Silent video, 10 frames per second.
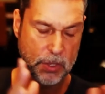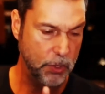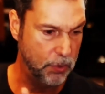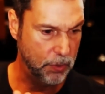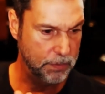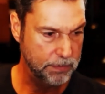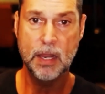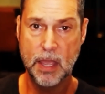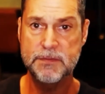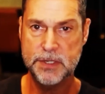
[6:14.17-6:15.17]
your
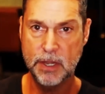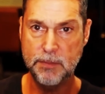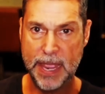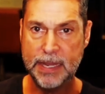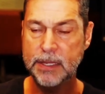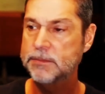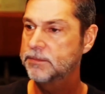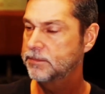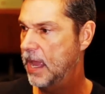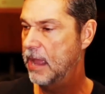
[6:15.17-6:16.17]
lifestyle bank,
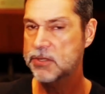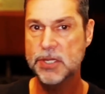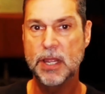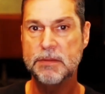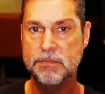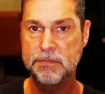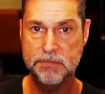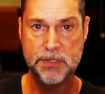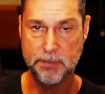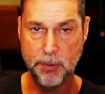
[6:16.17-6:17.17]
outside
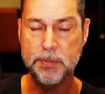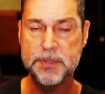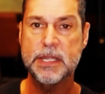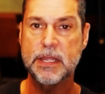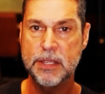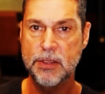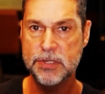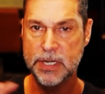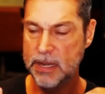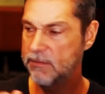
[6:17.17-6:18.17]
some property that you
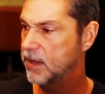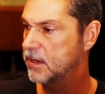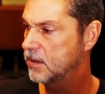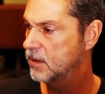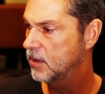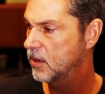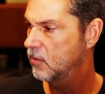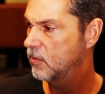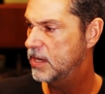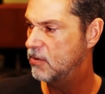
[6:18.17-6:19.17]
use and live in.
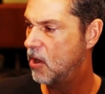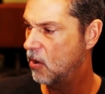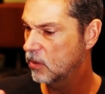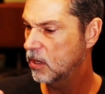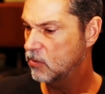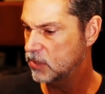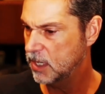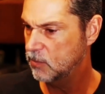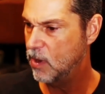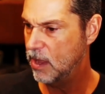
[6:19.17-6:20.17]
Where do you hold
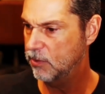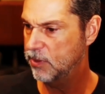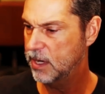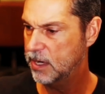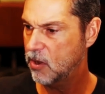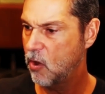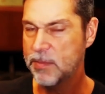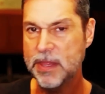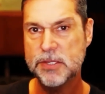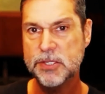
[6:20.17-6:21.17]
long-term wealth in an
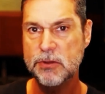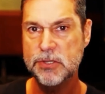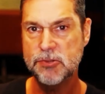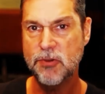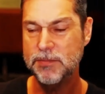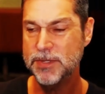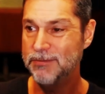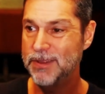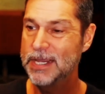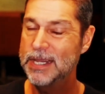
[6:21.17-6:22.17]
economy that's so
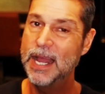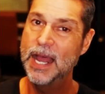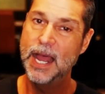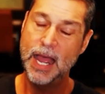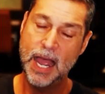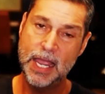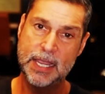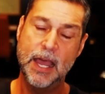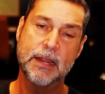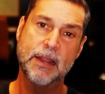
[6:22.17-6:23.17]
disruptive? I
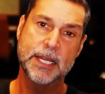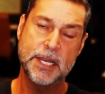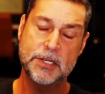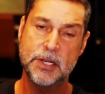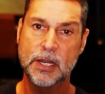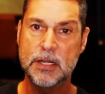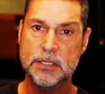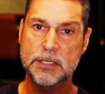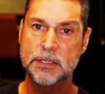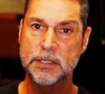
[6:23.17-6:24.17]
kind of like digital
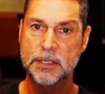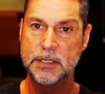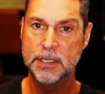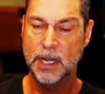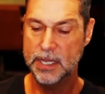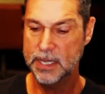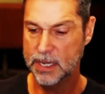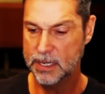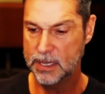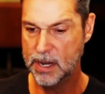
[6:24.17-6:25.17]
art. I
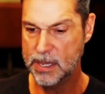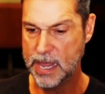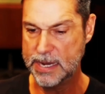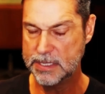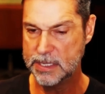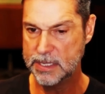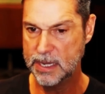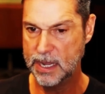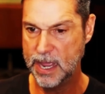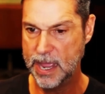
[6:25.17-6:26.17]
think that
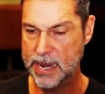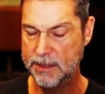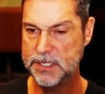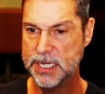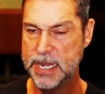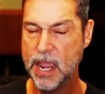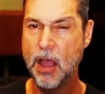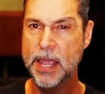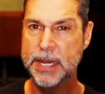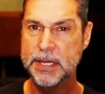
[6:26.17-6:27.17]
NFT
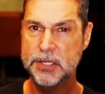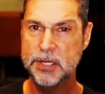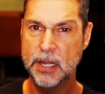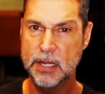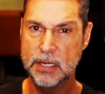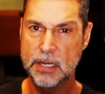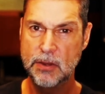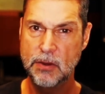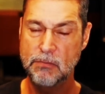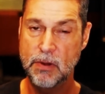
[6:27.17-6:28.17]
high-end digital art
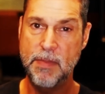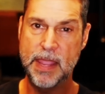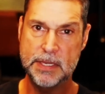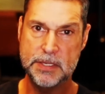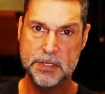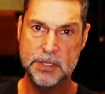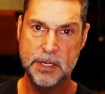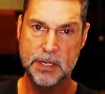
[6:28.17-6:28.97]
remains